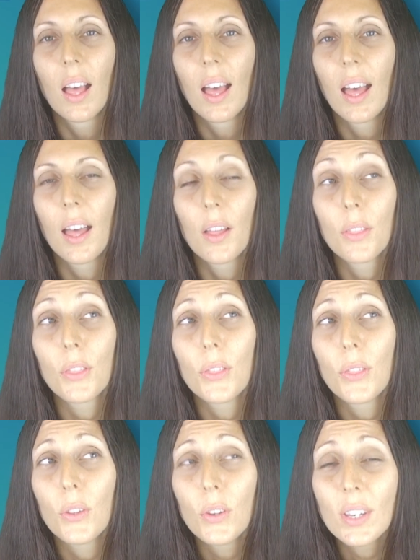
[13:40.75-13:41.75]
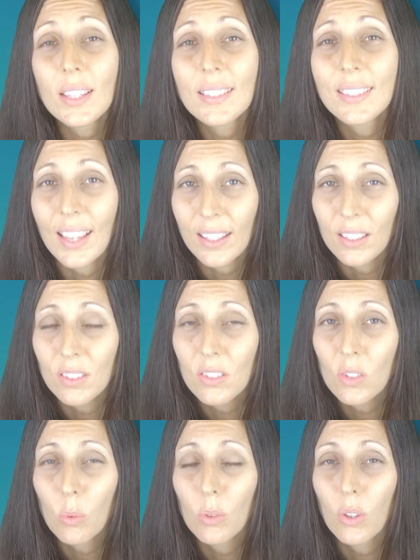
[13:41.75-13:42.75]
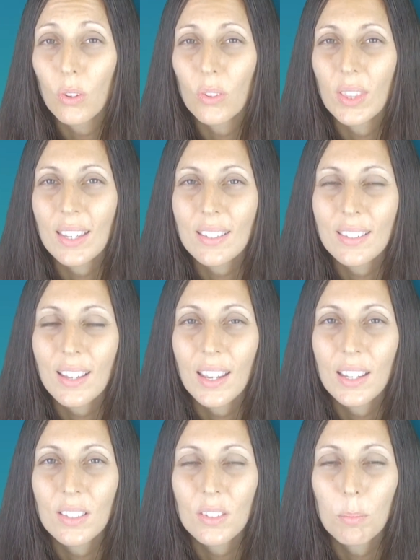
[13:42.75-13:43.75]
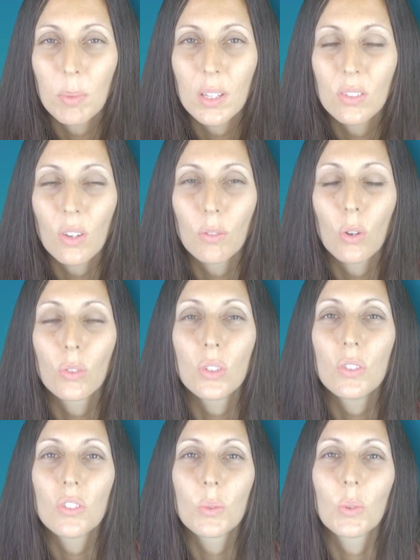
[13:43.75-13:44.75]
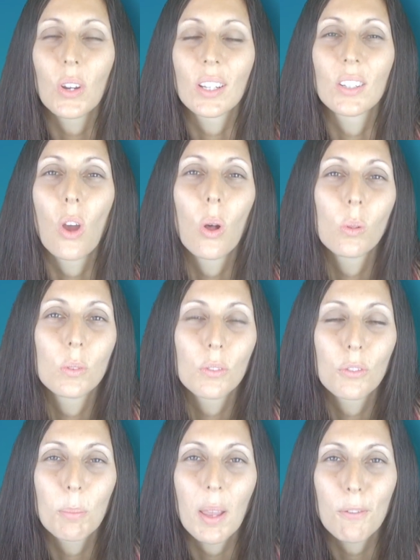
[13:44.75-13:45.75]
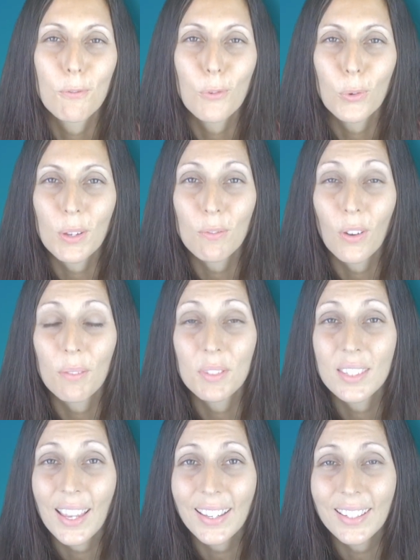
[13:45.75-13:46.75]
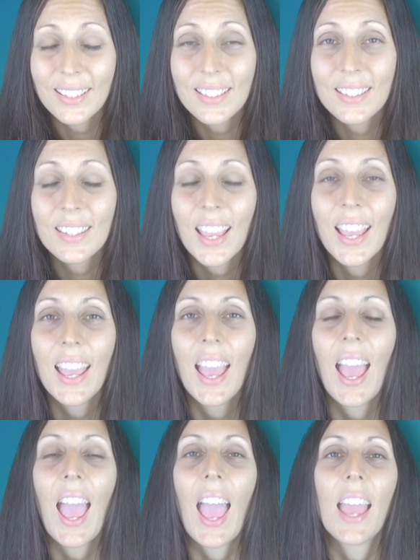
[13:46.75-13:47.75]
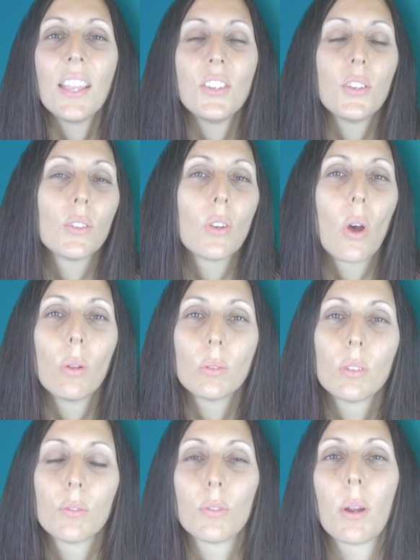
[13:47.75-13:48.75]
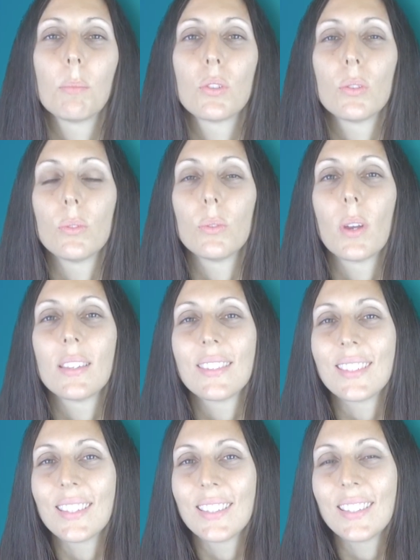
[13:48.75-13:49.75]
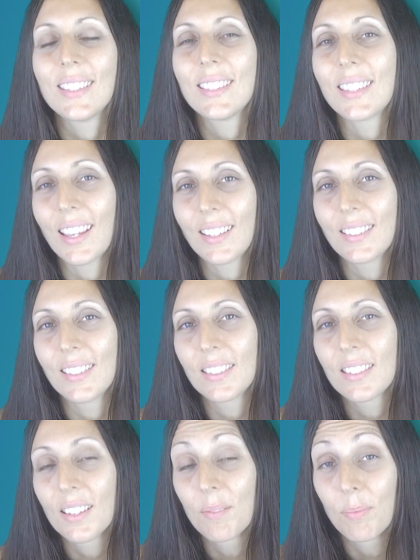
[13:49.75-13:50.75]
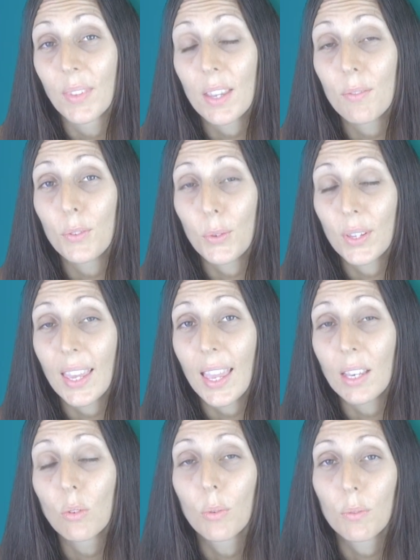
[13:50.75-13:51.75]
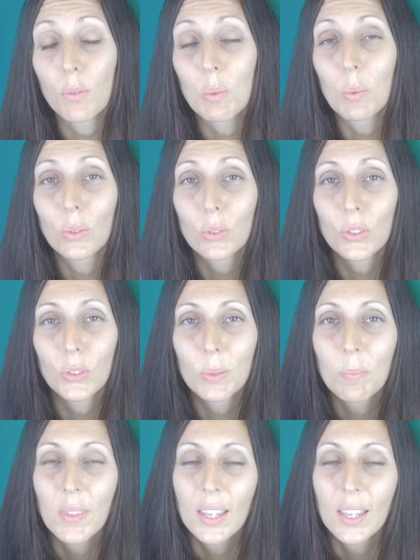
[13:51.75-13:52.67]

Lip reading: 30 seconds, although these days, because I've gotten used to it, I can hold it for about 45 seconds, and you can hold it for up to 60 seconds if you can or if you want to.